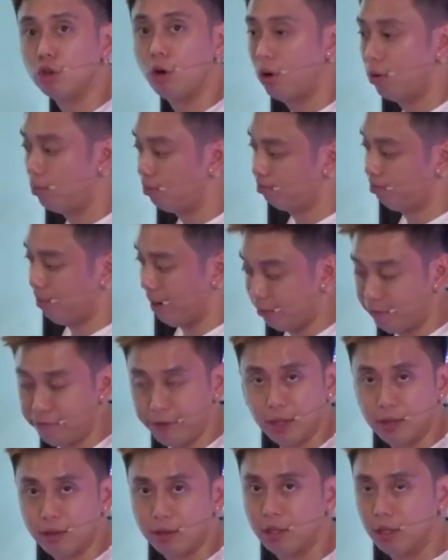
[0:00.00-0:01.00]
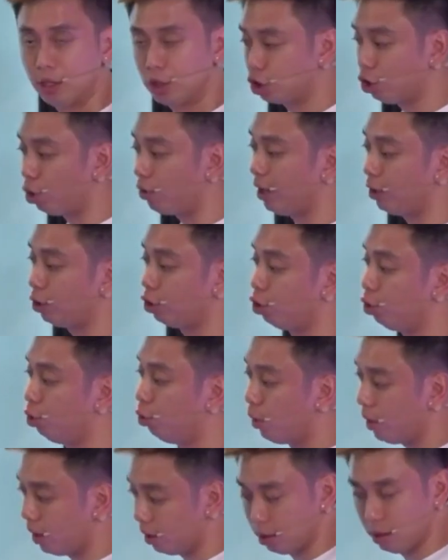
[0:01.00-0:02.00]
benefit, so that you
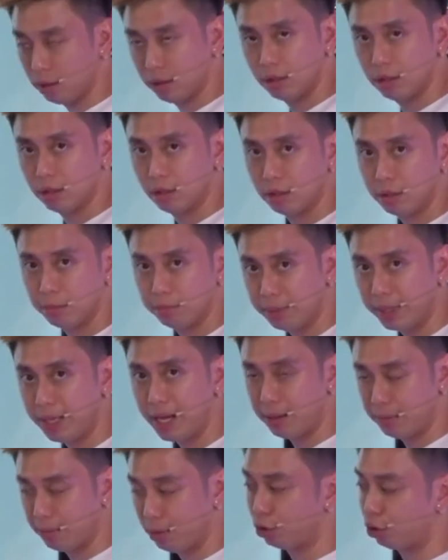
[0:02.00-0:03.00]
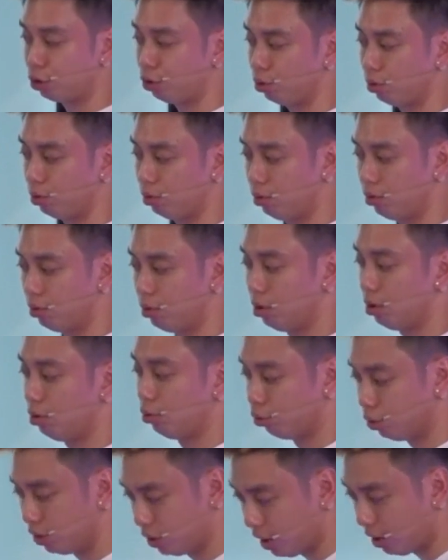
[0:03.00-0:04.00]
will be able to
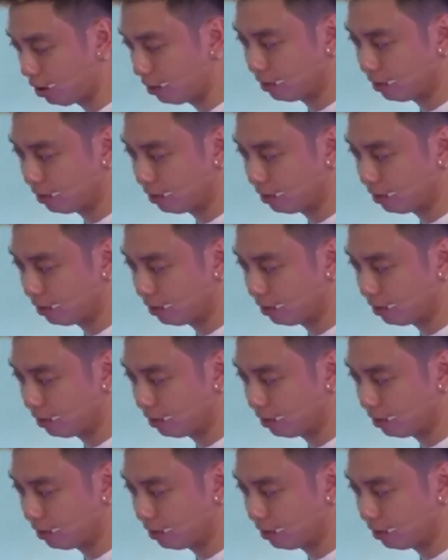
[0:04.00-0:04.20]
result.